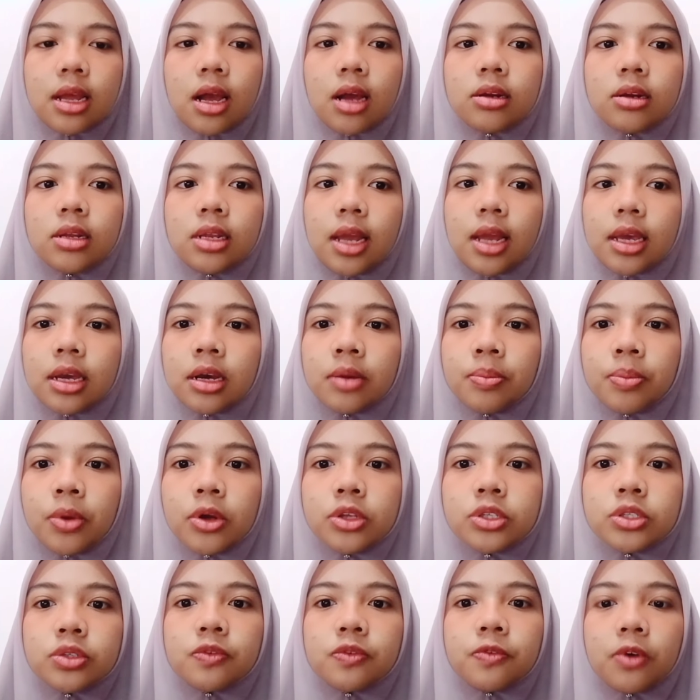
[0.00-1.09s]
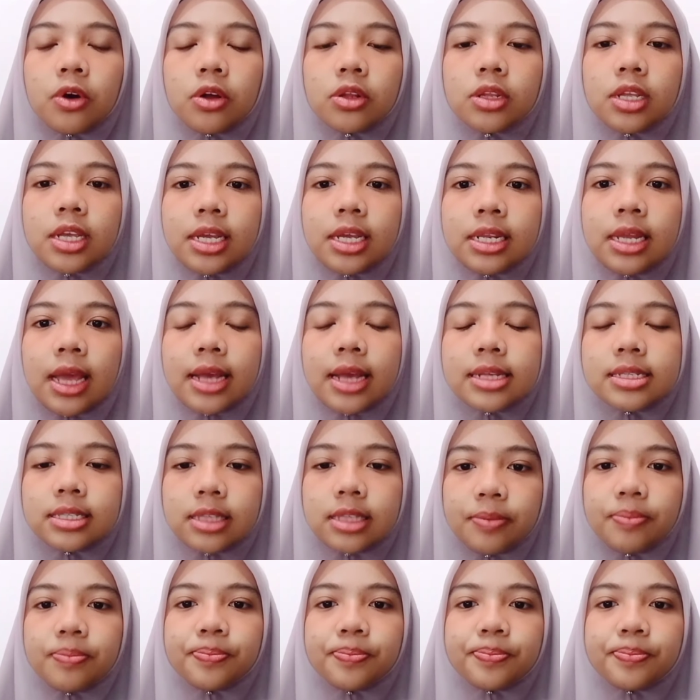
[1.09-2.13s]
are relied upon to fall in esteem.